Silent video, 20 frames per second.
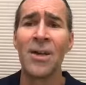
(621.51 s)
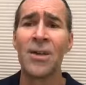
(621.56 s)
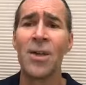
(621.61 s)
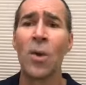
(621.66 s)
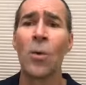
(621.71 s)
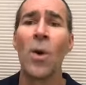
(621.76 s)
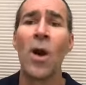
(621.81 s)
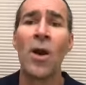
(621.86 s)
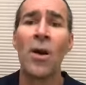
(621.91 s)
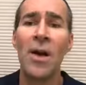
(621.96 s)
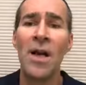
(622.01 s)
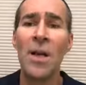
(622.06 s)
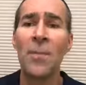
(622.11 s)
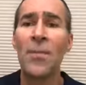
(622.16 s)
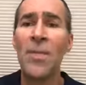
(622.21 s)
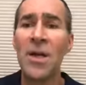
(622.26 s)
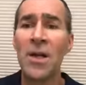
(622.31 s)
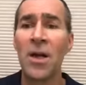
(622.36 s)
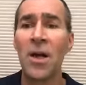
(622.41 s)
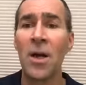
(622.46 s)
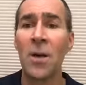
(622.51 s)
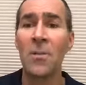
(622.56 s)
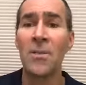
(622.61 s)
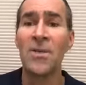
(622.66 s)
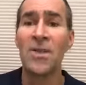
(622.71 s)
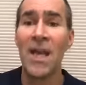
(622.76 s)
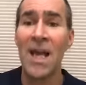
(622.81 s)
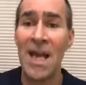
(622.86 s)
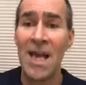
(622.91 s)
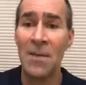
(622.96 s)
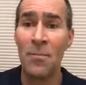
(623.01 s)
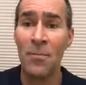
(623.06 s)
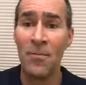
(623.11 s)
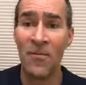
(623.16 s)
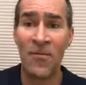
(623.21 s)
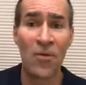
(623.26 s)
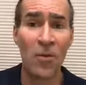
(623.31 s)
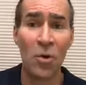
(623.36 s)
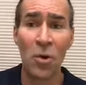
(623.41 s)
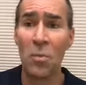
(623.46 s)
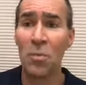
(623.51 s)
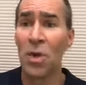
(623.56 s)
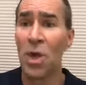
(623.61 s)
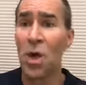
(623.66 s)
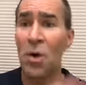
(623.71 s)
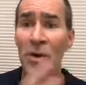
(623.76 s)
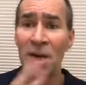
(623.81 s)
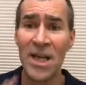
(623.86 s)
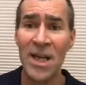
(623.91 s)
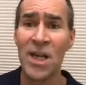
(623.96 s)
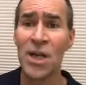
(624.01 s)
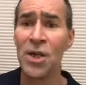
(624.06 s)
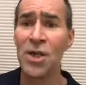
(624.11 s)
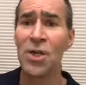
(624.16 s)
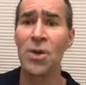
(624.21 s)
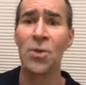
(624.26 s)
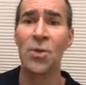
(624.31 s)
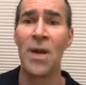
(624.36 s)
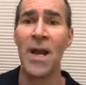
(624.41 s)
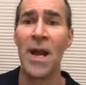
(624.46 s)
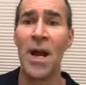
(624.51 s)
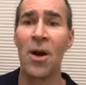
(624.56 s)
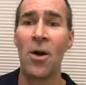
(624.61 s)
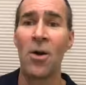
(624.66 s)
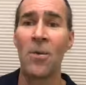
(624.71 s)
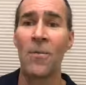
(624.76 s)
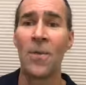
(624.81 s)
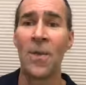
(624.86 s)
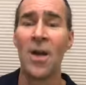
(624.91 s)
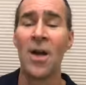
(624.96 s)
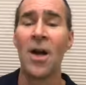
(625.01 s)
to where it becomes a full-blown issue now,